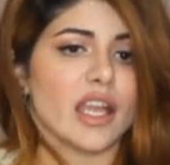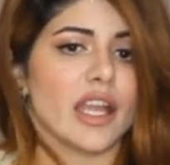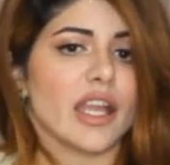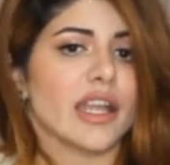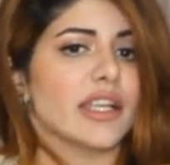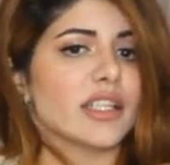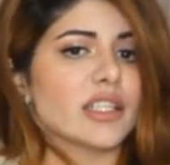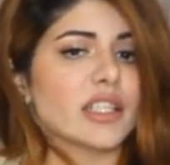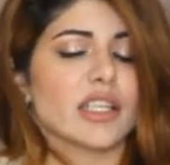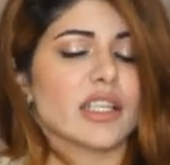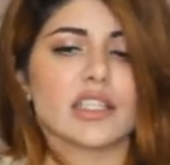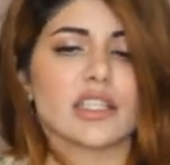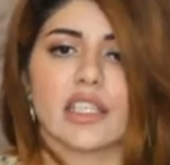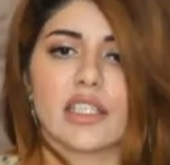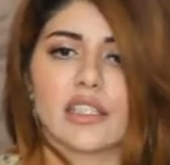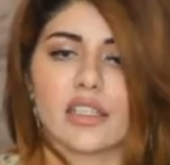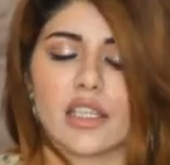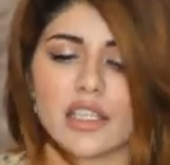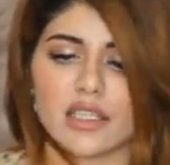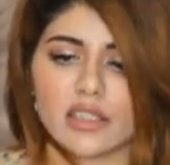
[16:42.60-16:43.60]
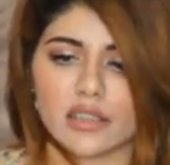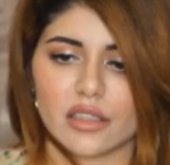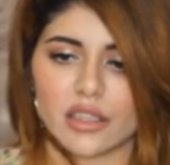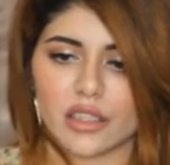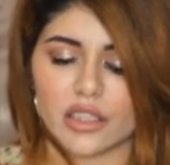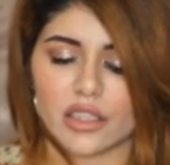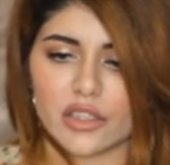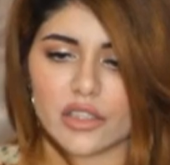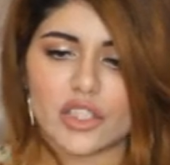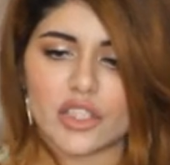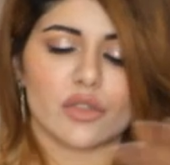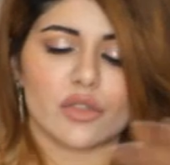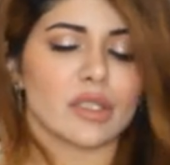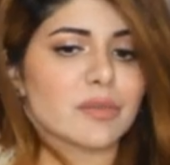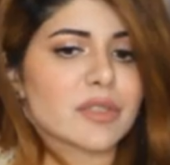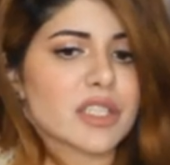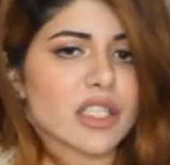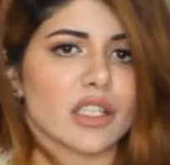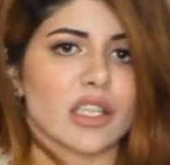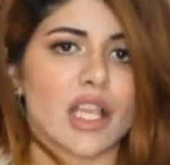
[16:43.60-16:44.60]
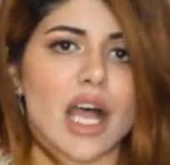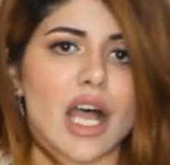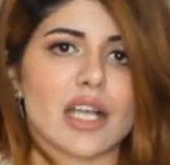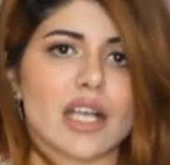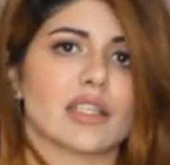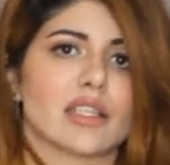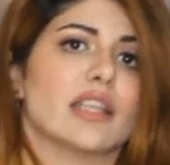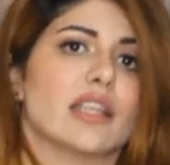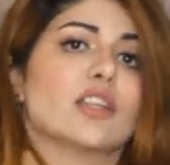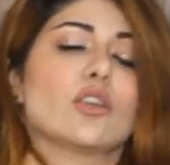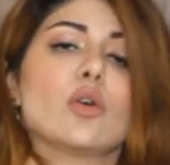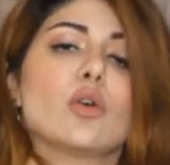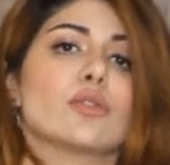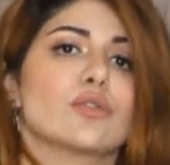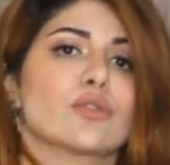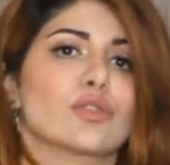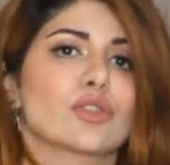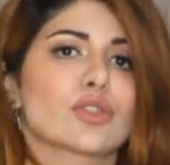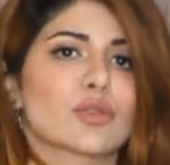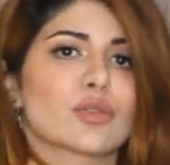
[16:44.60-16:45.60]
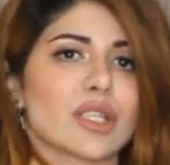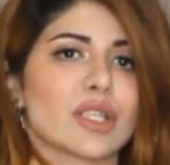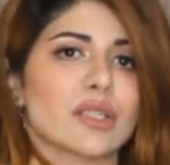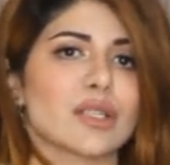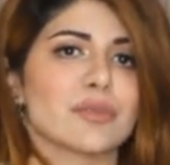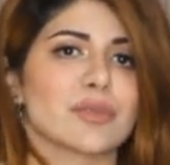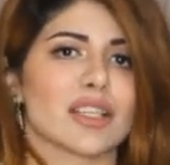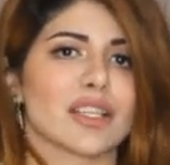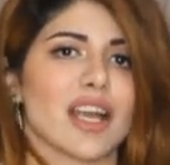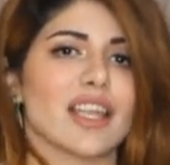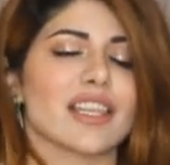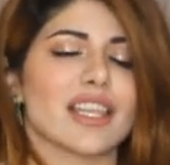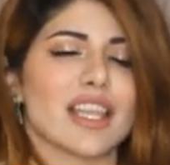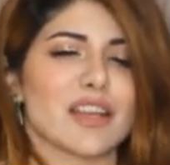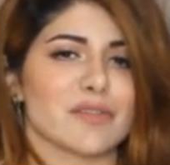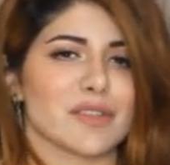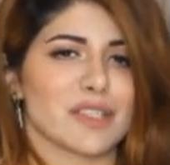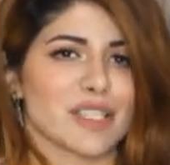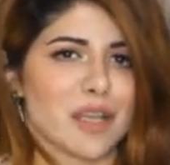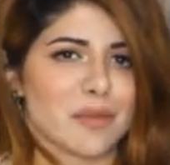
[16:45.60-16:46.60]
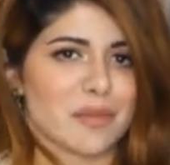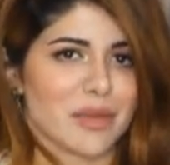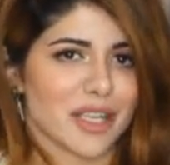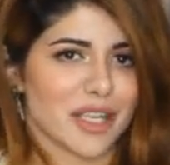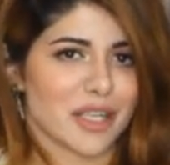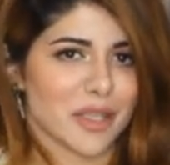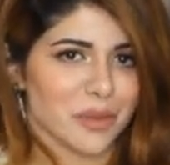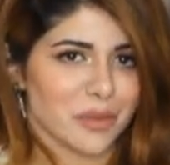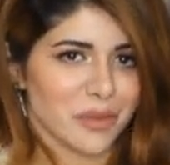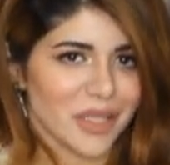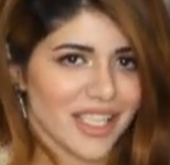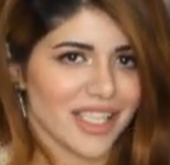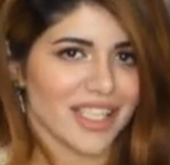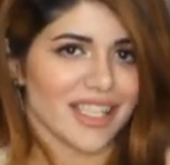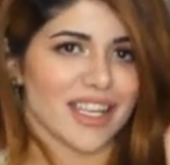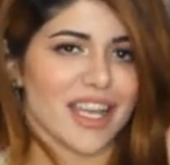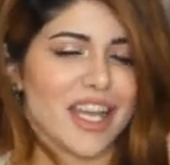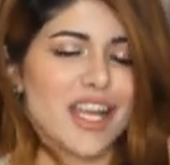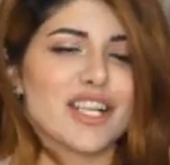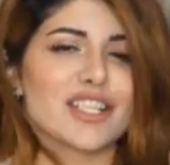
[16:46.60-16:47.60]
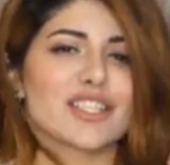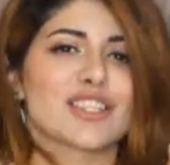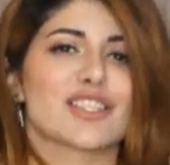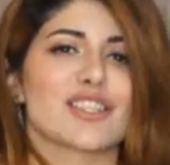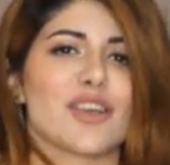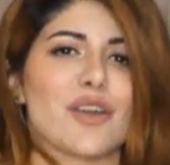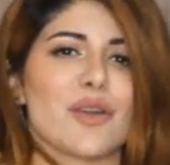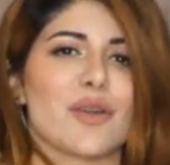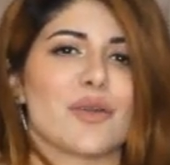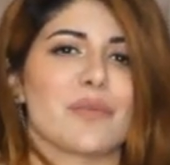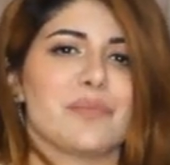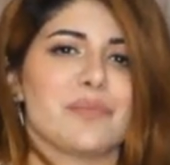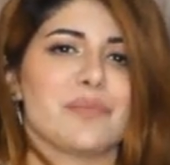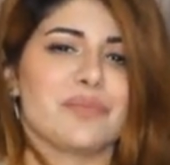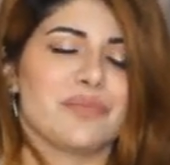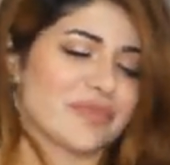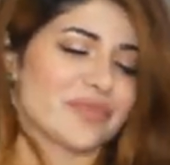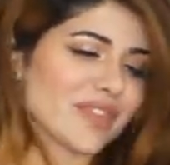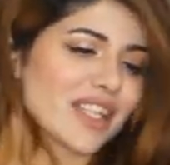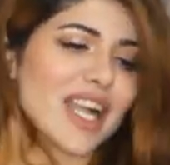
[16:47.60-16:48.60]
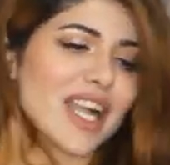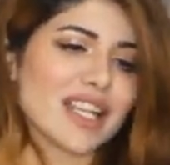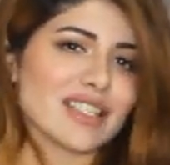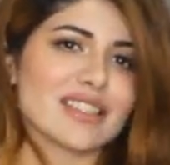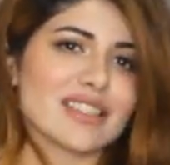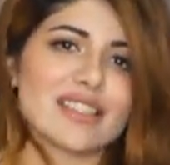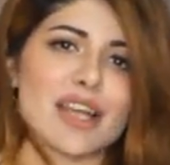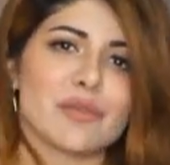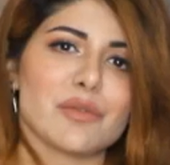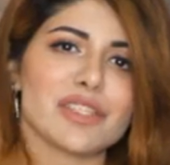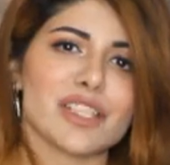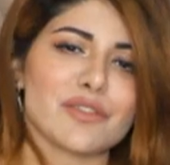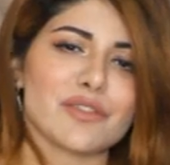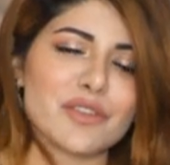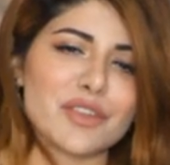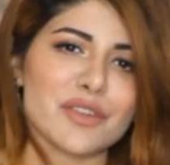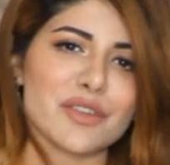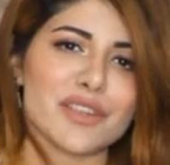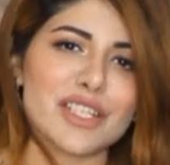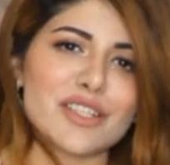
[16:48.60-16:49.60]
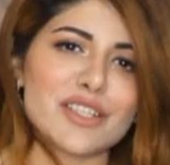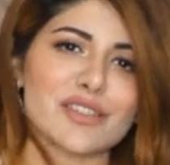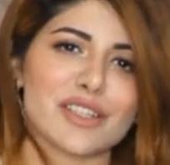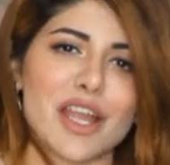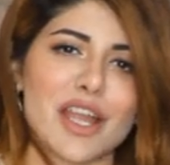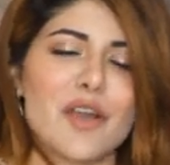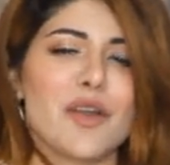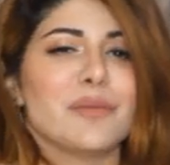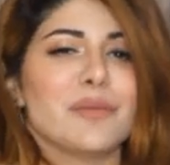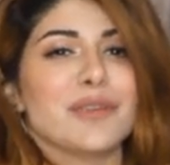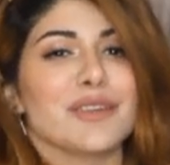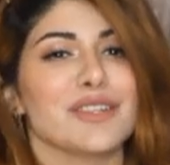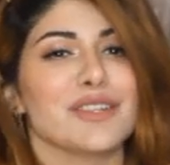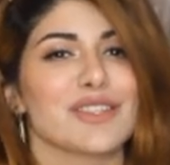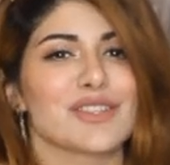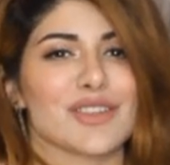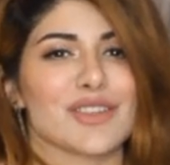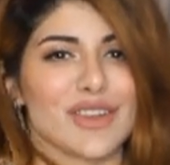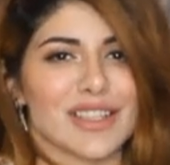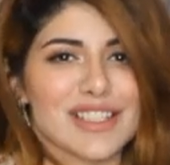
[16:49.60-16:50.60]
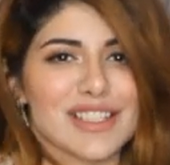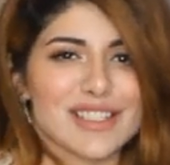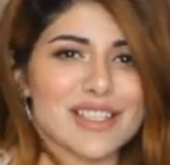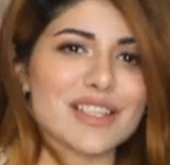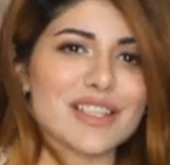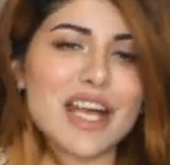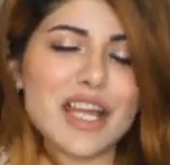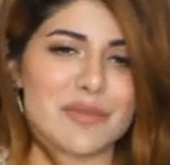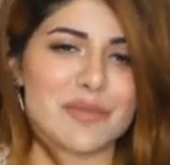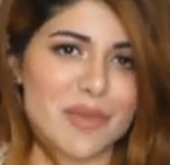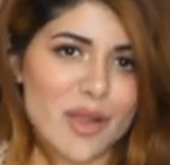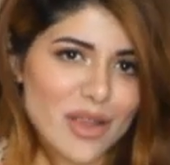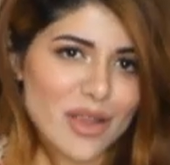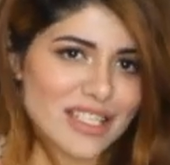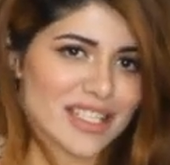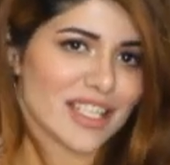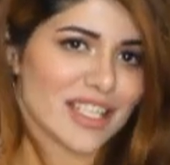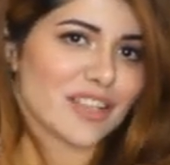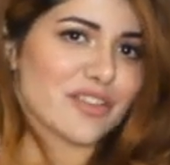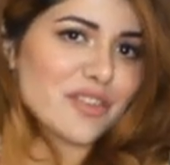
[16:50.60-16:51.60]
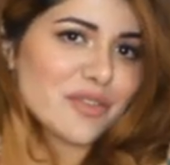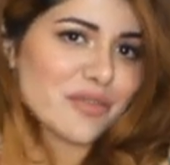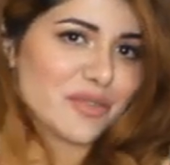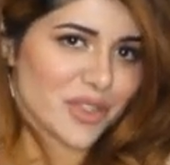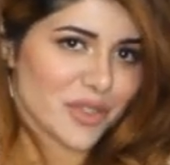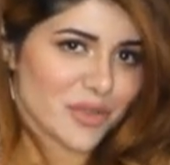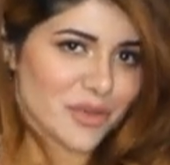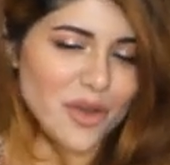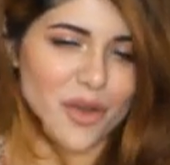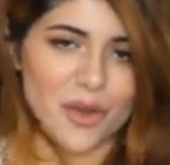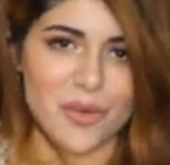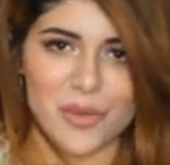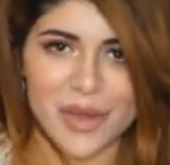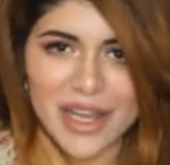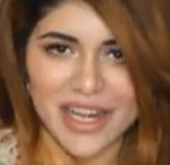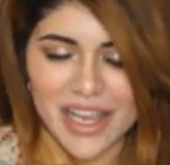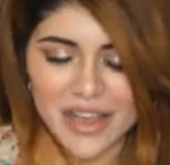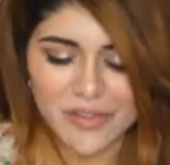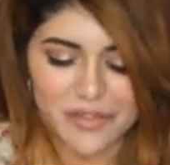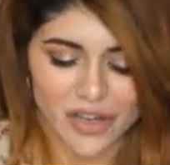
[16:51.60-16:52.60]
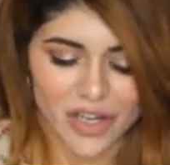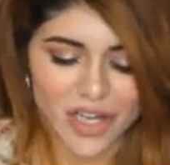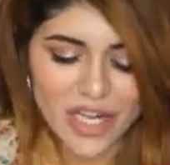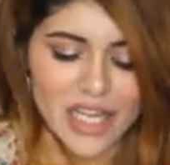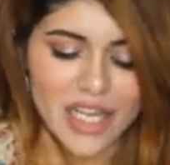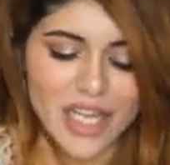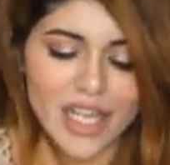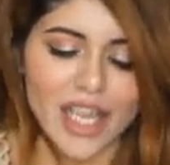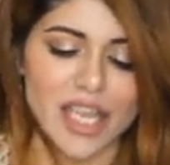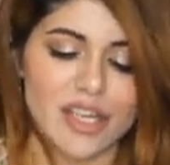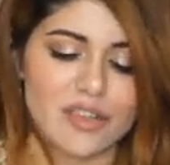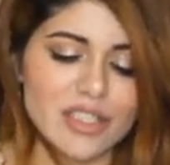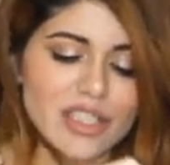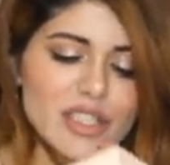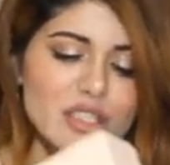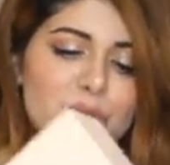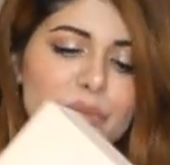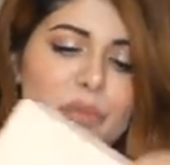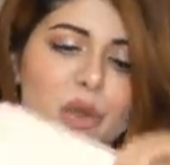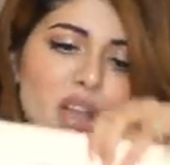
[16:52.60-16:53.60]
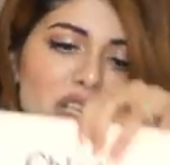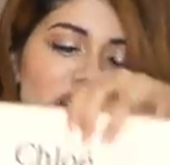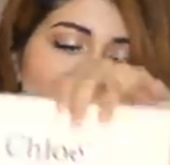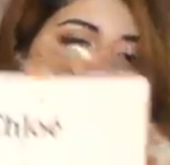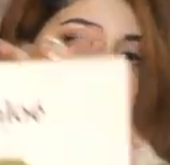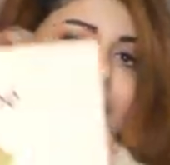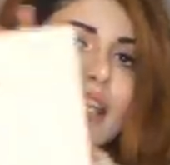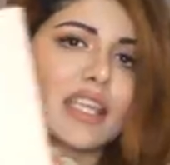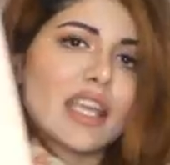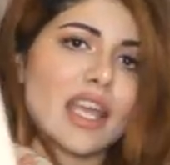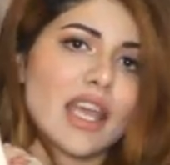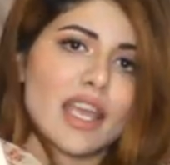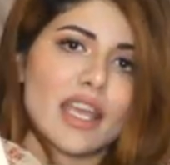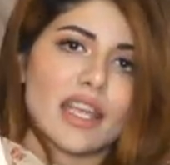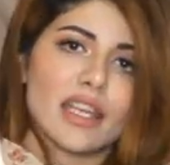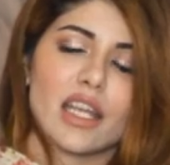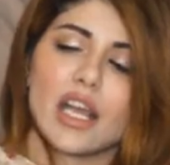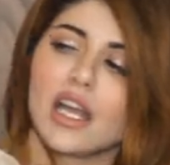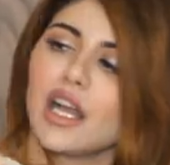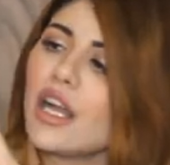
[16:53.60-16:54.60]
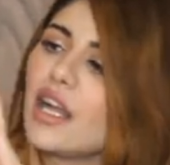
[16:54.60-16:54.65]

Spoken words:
It screams class, and it also screams a leveled up queen. So guys, that was it for the video today. I hope you enjoyed this little unboxing review or whatever. Here is the box again.